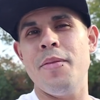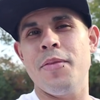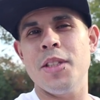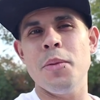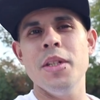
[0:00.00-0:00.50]

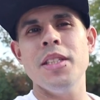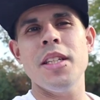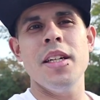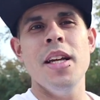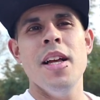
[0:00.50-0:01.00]
For some
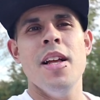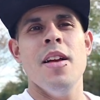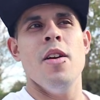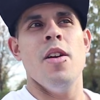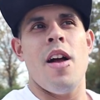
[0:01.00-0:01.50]
reason,
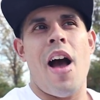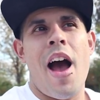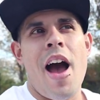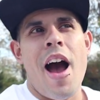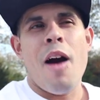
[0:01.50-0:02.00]

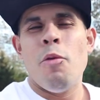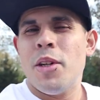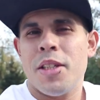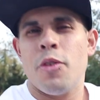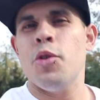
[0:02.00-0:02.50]
I
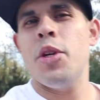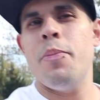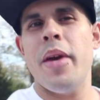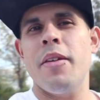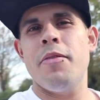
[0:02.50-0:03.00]
wasn't a really
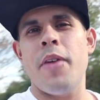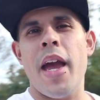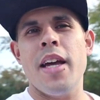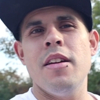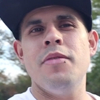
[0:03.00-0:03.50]
big
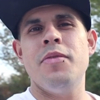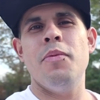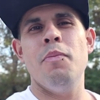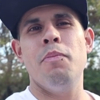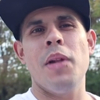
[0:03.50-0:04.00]
fan of
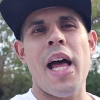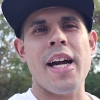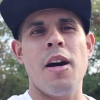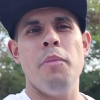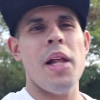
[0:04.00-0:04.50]

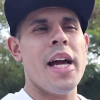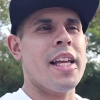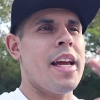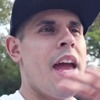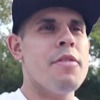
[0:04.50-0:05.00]
black on black,
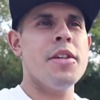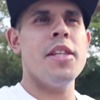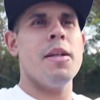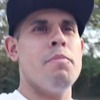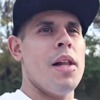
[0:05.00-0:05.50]
like
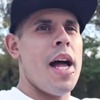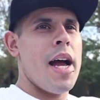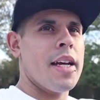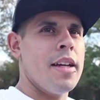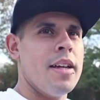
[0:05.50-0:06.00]
everything
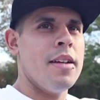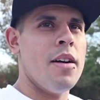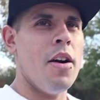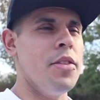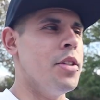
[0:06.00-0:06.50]
black
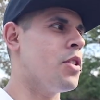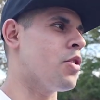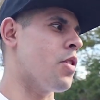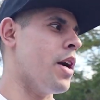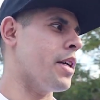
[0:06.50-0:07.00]
on this
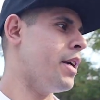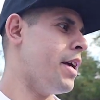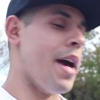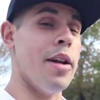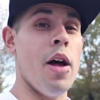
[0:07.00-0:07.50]
truck at